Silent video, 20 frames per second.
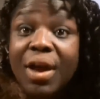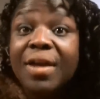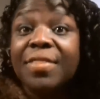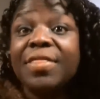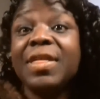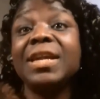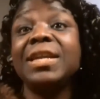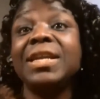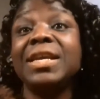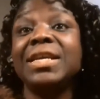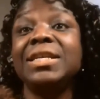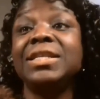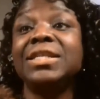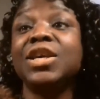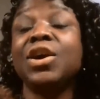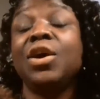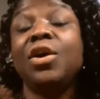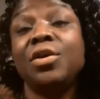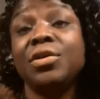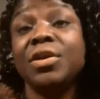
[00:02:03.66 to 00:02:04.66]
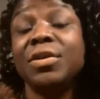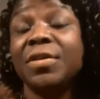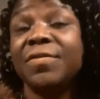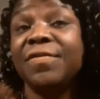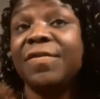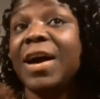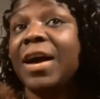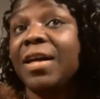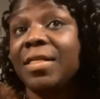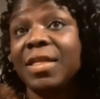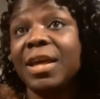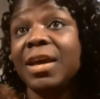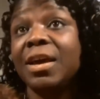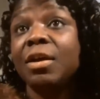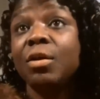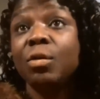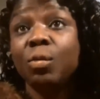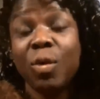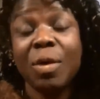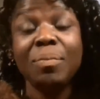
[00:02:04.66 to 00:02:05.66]
They need to honour the fact that
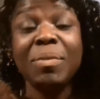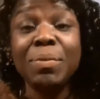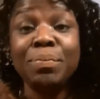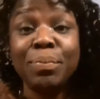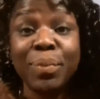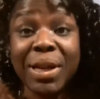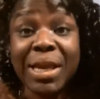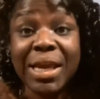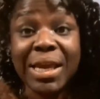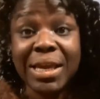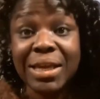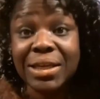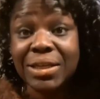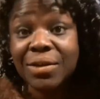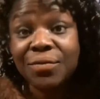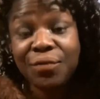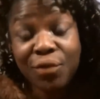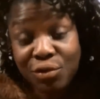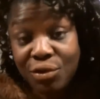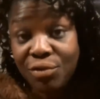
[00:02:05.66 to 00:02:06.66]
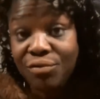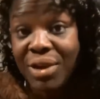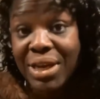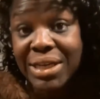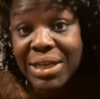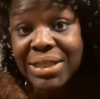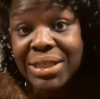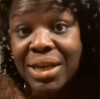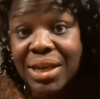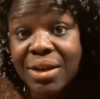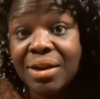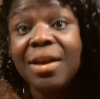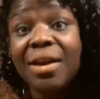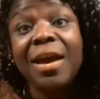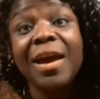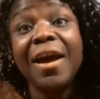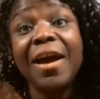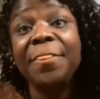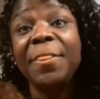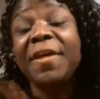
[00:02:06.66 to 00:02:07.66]
women bleed for a reason,
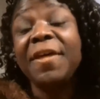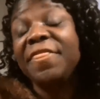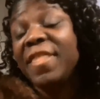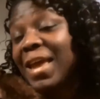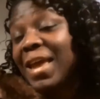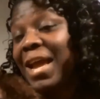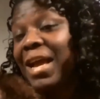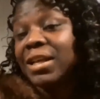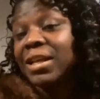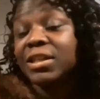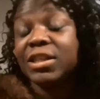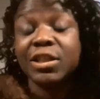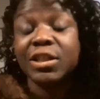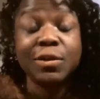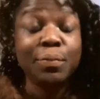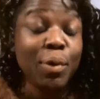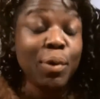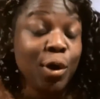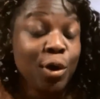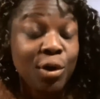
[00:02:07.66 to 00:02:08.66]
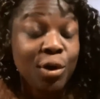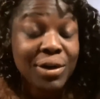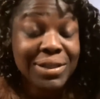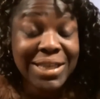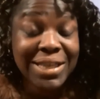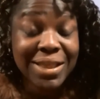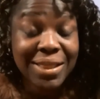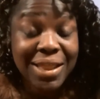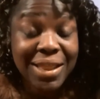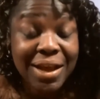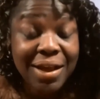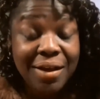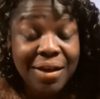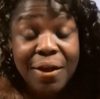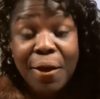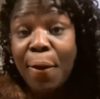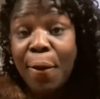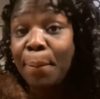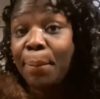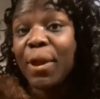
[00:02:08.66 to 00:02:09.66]
and that they have to support us in that,
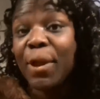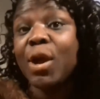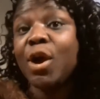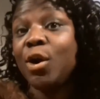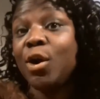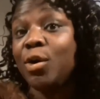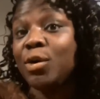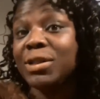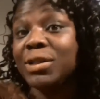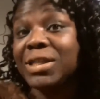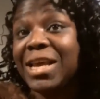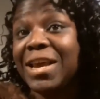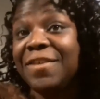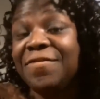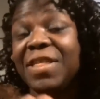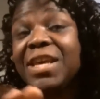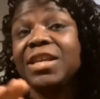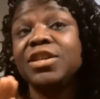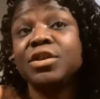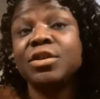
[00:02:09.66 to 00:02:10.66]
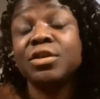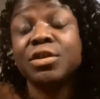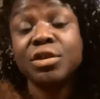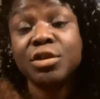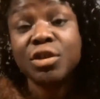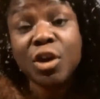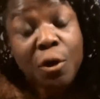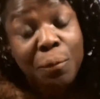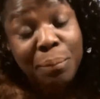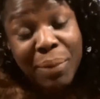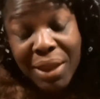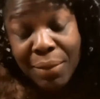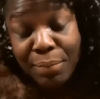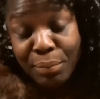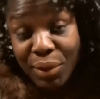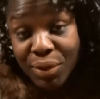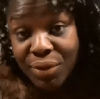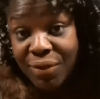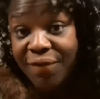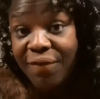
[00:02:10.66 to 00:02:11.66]
because if they don't stop being
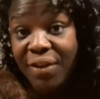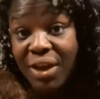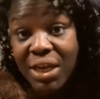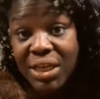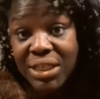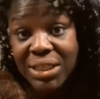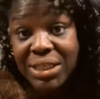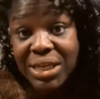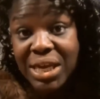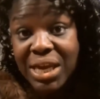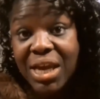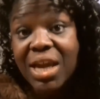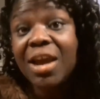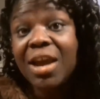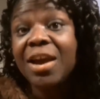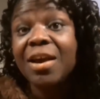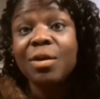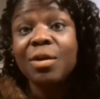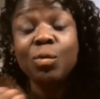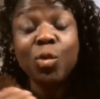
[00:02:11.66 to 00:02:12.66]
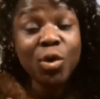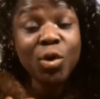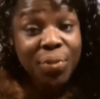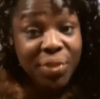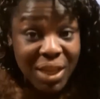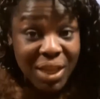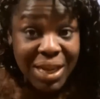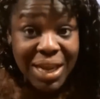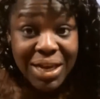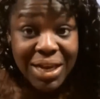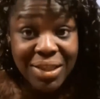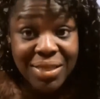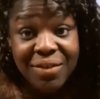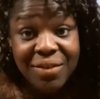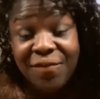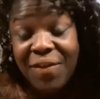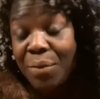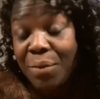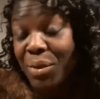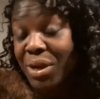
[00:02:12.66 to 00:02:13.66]
bloodthirsty, one, they're killing the
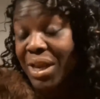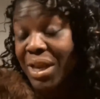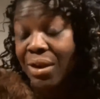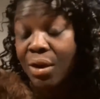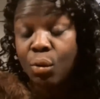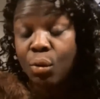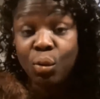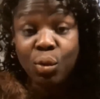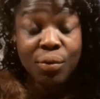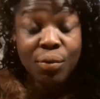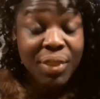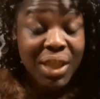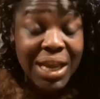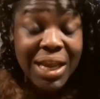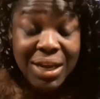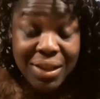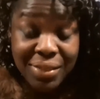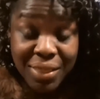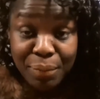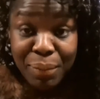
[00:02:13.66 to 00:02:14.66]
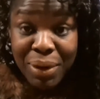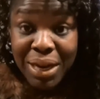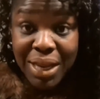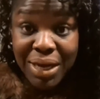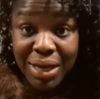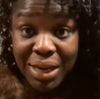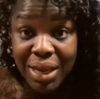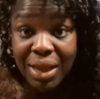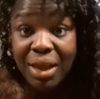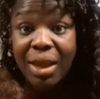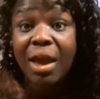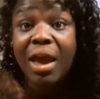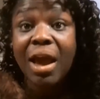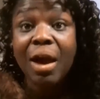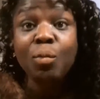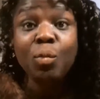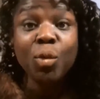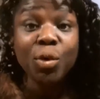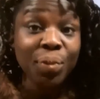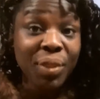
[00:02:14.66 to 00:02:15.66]
feminine, one, they're killing the planet,
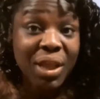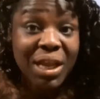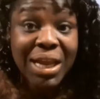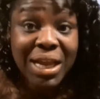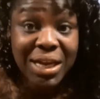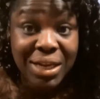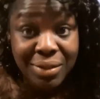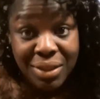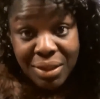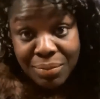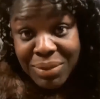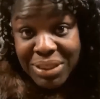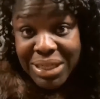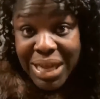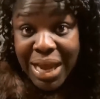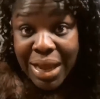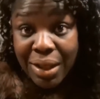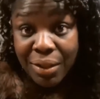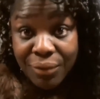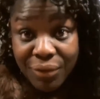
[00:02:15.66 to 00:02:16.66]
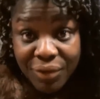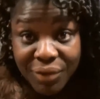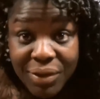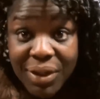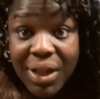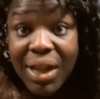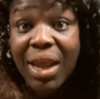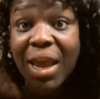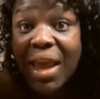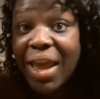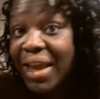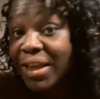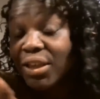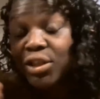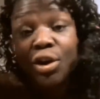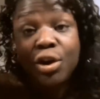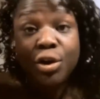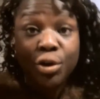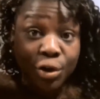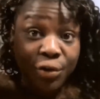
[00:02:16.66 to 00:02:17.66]
and one, they're killing themselves.
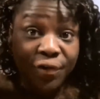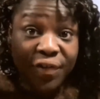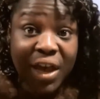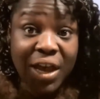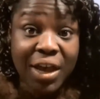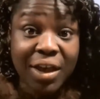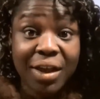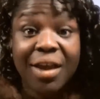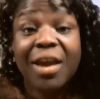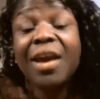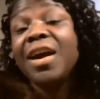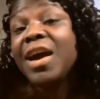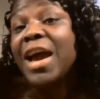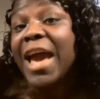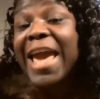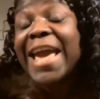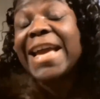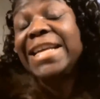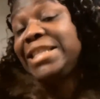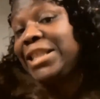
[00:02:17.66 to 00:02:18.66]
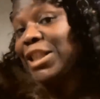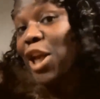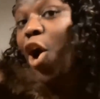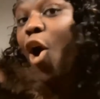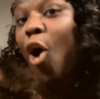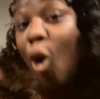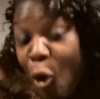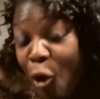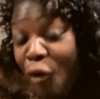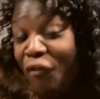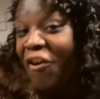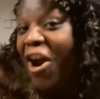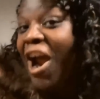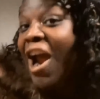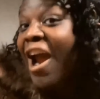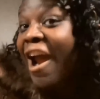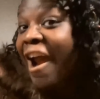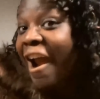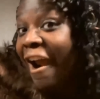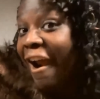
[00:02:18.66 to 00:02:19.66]
It's over. It's over!